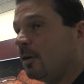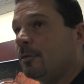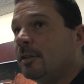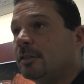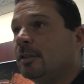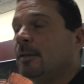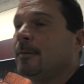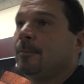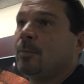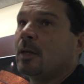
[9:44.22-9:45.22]
offense
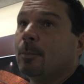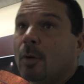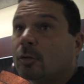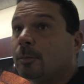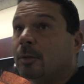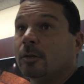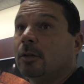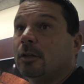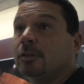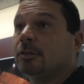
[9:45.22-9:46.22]
multiple
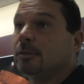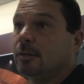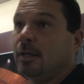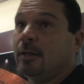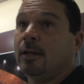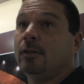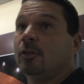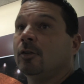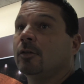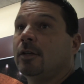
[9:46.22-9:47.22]
looks and then in
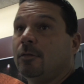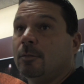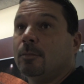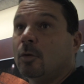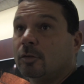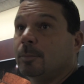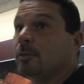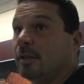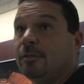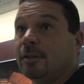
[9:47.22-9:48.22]
turn give them
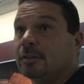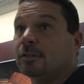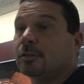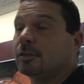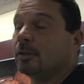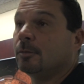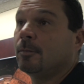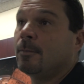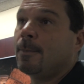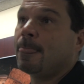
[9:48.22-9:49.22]
multiple defenses. So
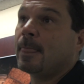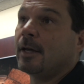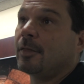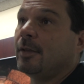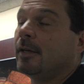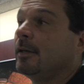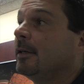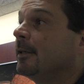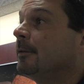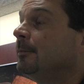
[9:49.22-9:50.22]
I think
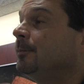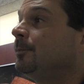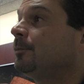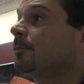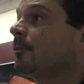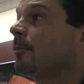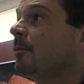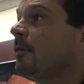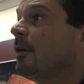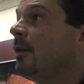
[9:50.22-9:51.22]

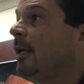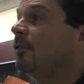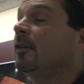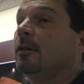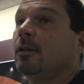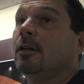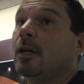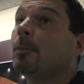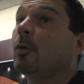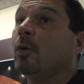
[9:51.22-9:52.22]
that's the
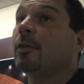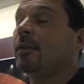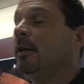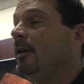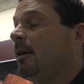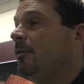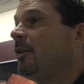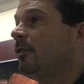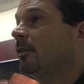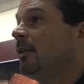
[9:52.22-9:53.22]
number one thing. And
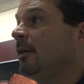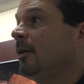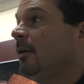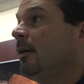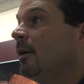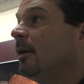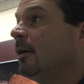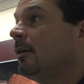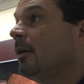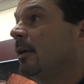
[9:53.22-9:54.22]
obviously,
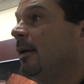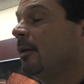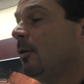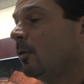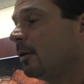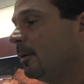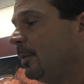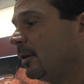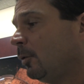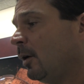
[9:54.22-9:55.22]
again, going to the
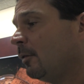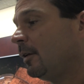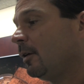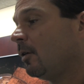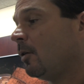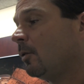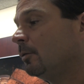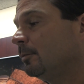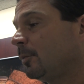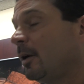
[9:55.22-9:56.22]
Big 12, and they're
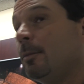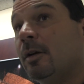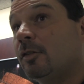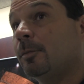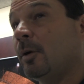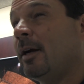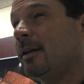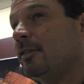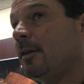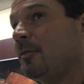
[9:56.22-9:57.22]
all pretty much spread
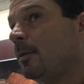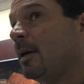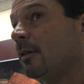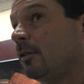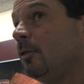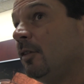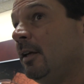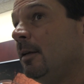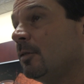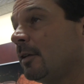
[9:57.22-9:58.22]
except for about two
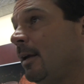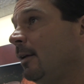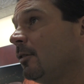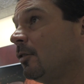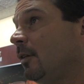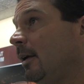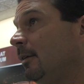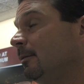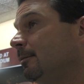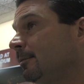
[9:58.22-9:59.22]
teams, like Kansas State
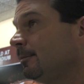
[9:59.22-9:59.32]
and,